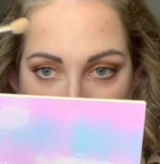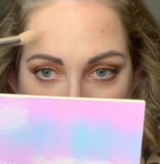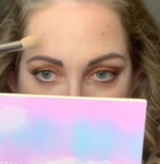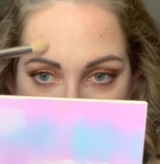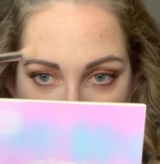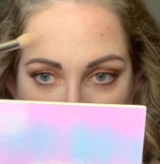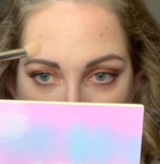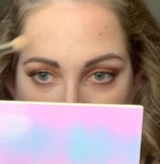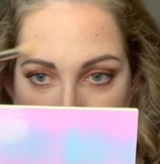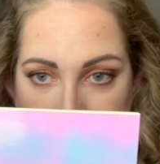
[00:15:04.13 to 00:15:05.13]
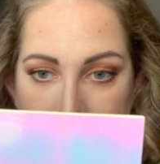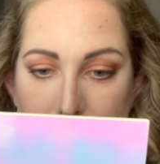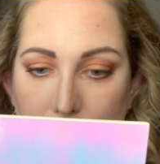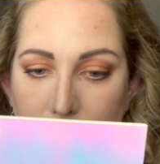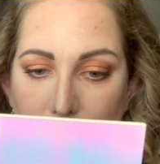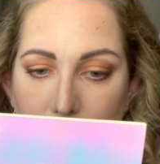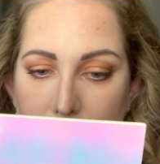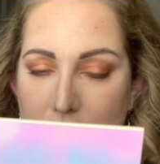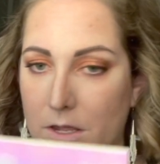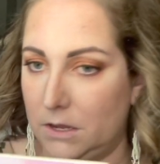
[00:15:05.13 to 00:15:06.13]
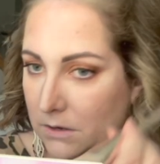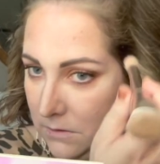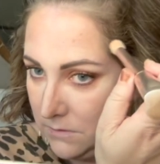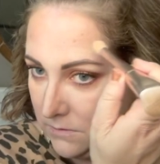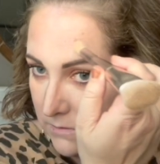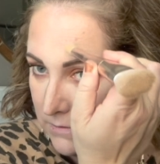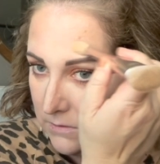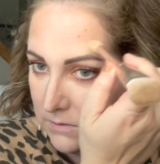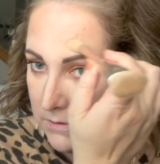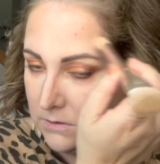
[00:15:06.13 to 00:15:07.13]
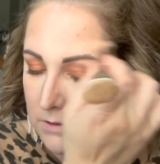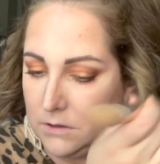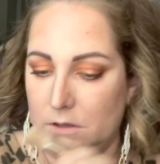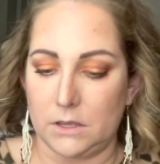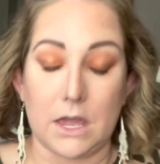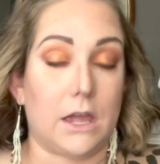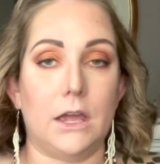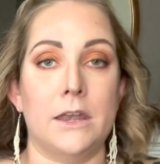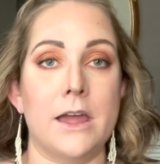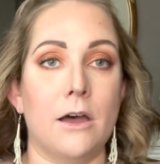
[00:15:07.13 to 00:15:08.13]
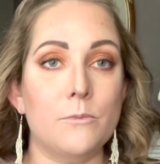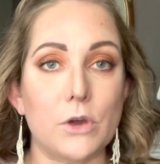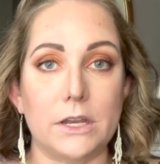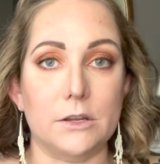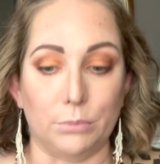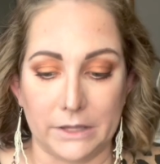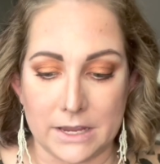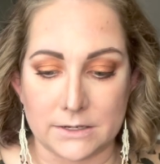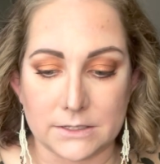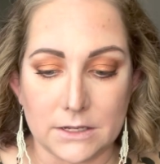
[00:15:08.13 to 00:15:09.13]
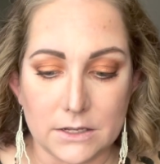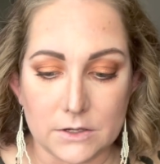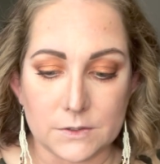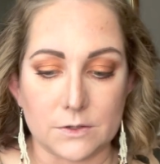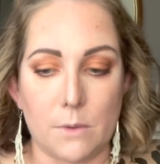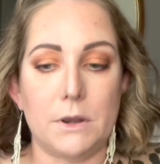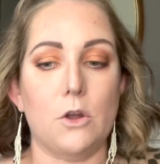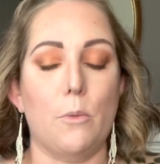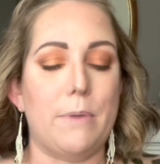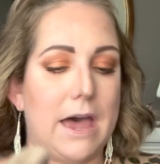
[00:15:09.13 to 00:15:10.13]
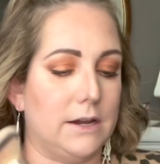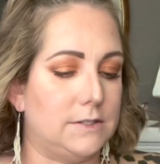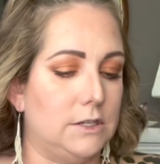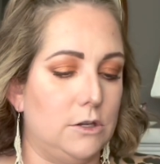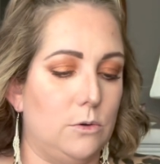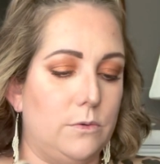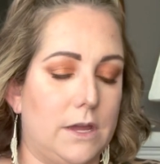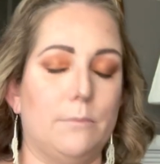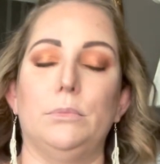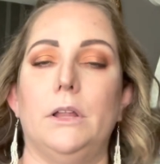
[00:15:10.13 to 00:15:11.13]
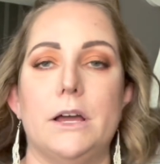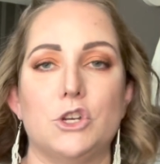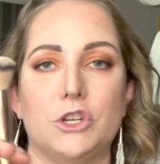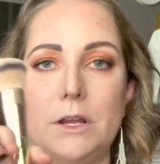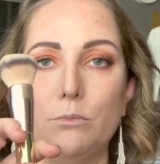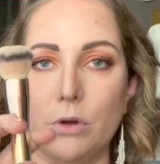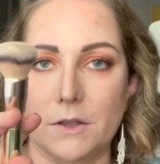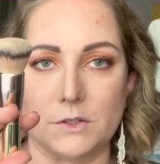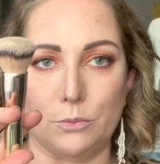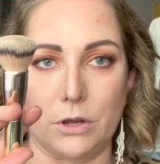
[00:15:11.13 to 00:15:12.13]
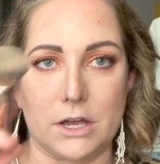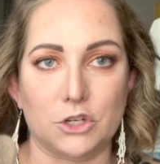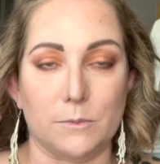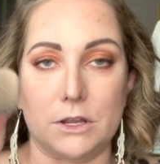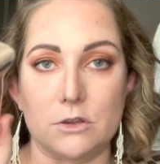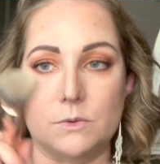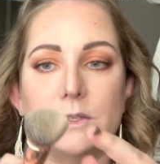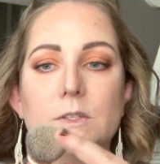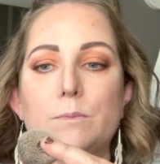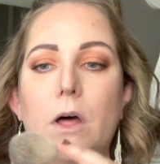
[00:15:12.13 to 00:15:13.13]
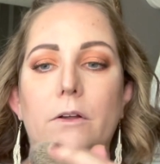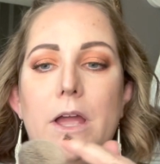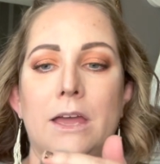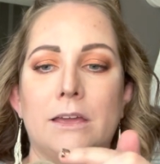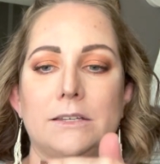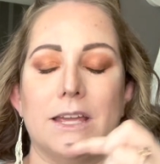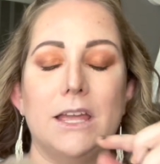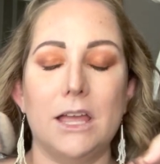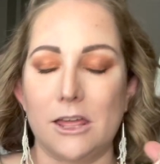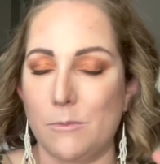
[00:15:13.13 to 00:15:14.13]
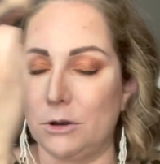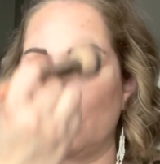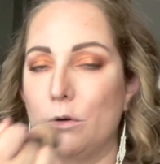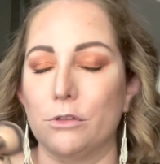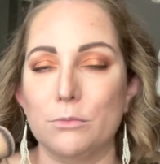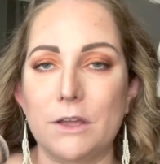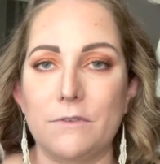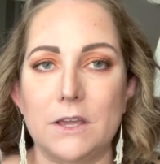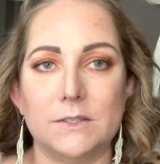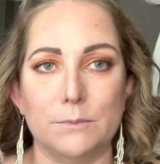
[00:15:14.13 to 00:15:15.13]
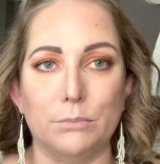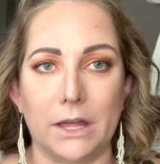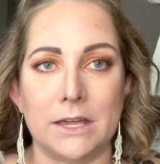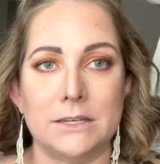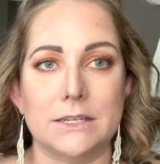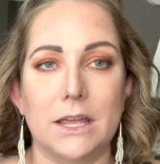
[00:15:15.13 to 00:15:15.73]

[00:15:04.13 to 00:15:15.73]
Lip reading: Okay, just a couple places on my forehead. Okay, and now I'm ready to blend. So I'm going to go back to that blush and bronzer brush. I'm going to use the smaller end, and I'm going to go through my face and blend.